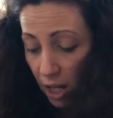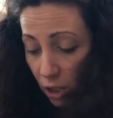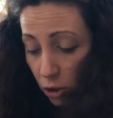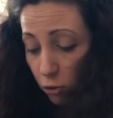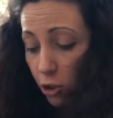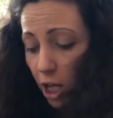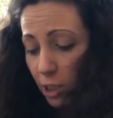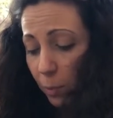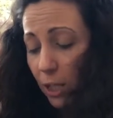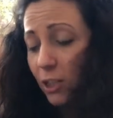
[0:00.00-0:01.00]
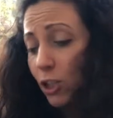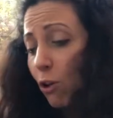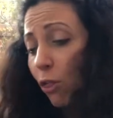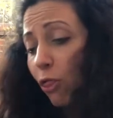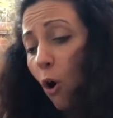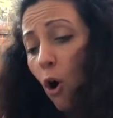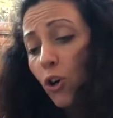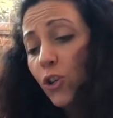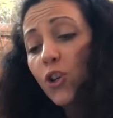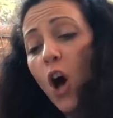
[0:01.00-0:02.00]
"So just because you thought
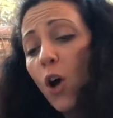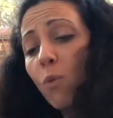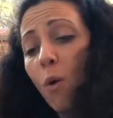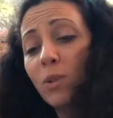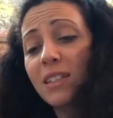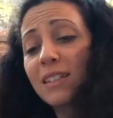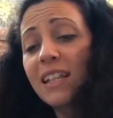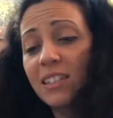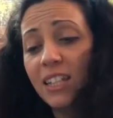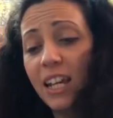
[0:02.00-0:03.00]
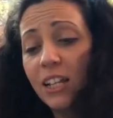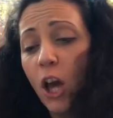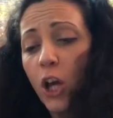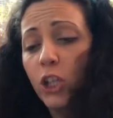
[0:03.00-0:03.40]
no one was listening,